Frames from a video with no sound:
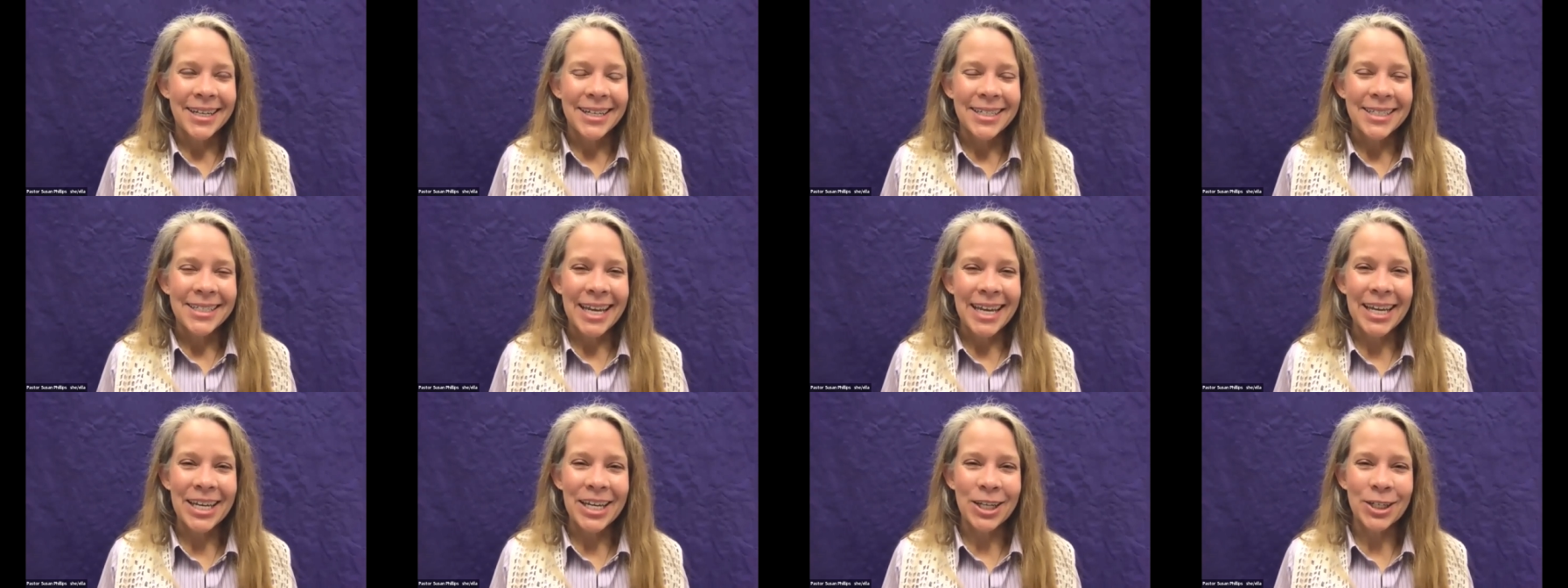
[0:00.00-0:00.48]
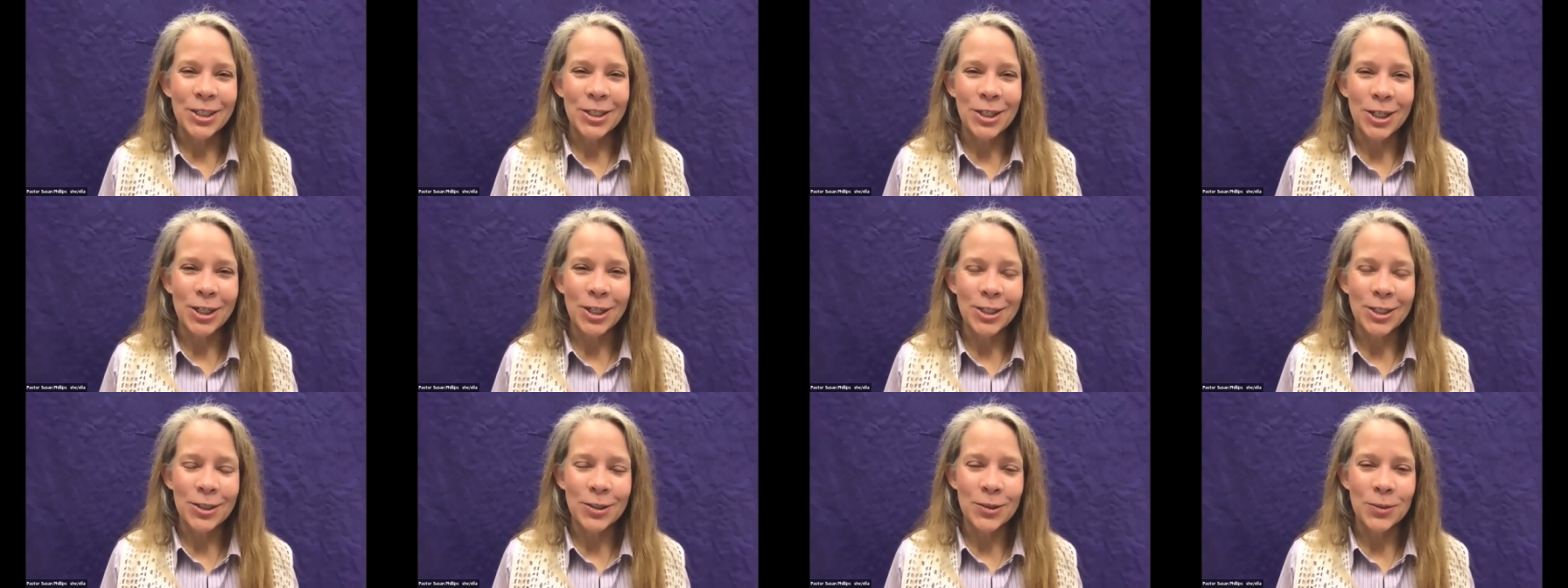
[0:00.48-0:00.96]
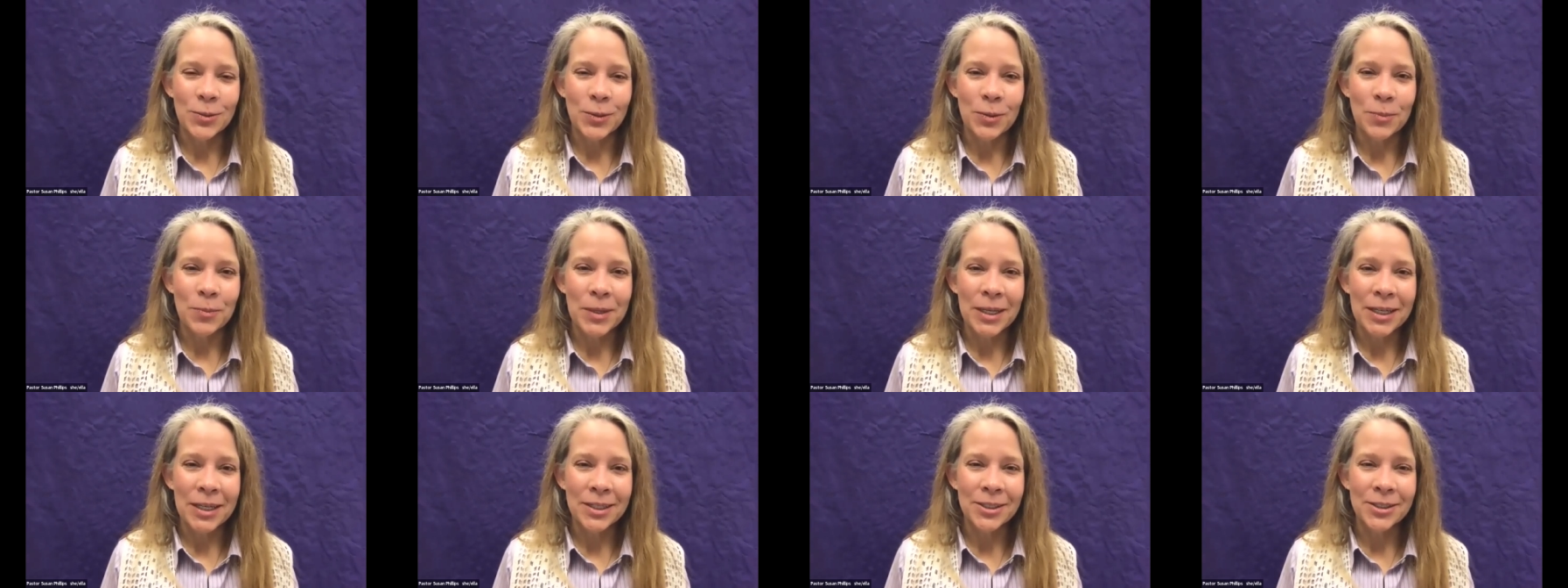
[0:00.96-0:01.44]
taking turns with
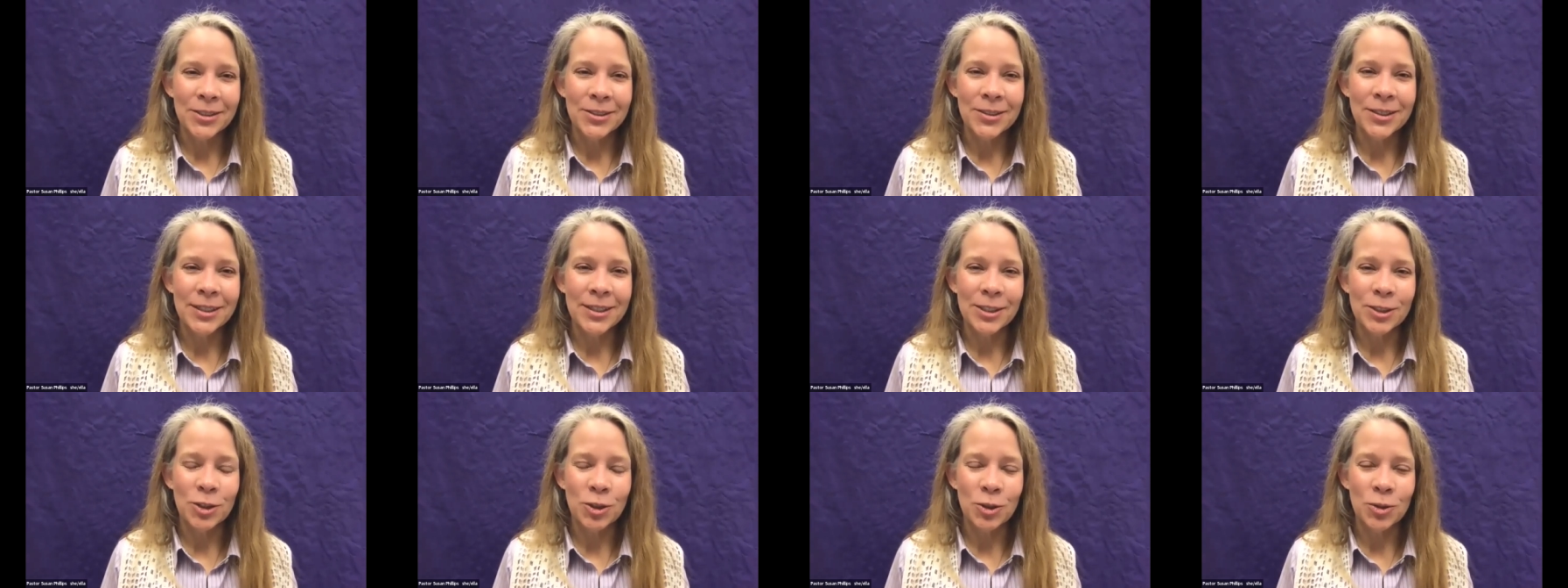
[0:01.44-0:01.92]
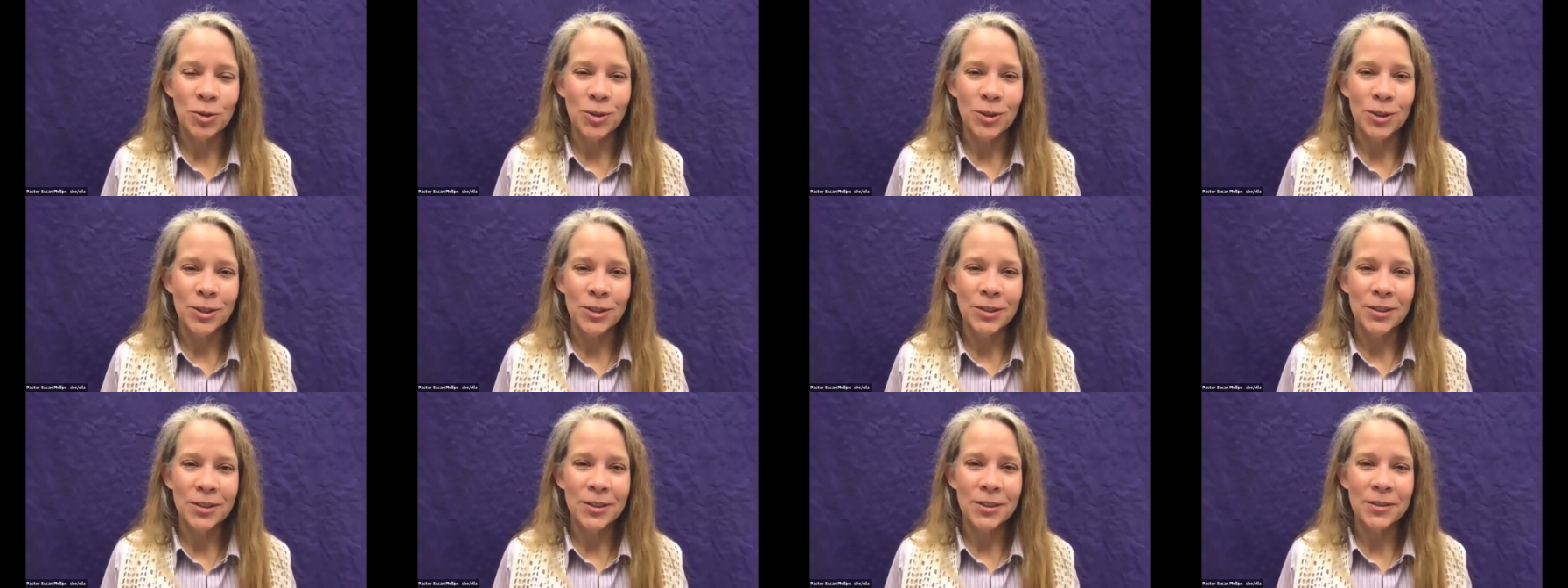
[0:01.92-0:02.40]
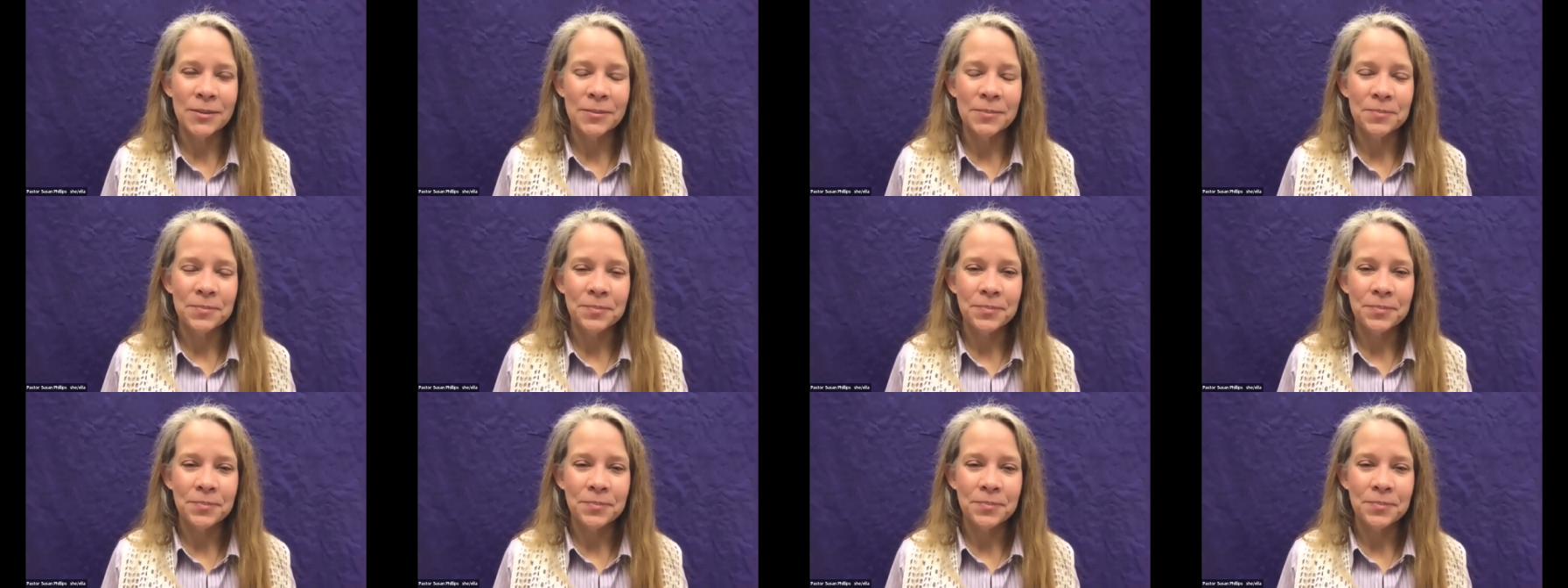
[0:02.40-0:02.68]
meals and chores.